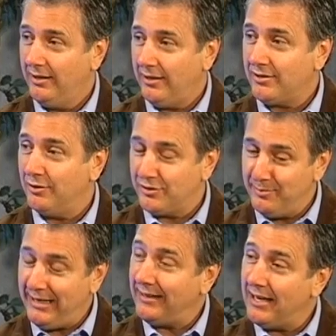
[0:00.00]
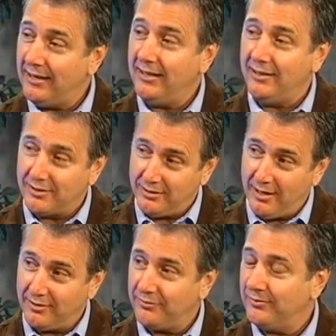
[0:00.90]
And so it's meeting that need. There's a
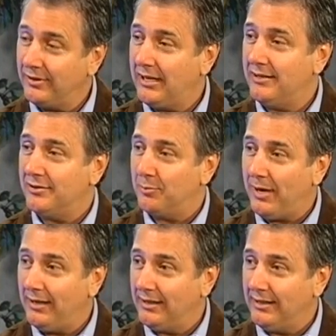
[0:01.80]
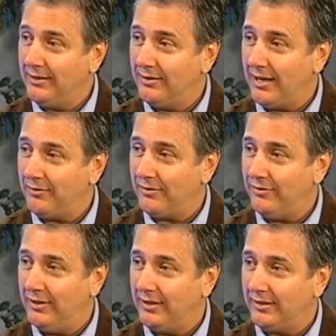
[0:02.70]
lot of kids that are piling in there and having
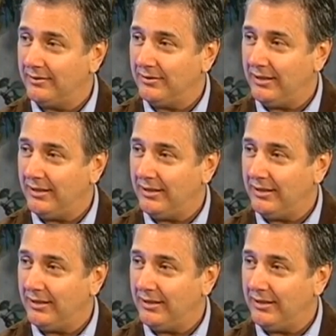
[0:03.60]
fun and,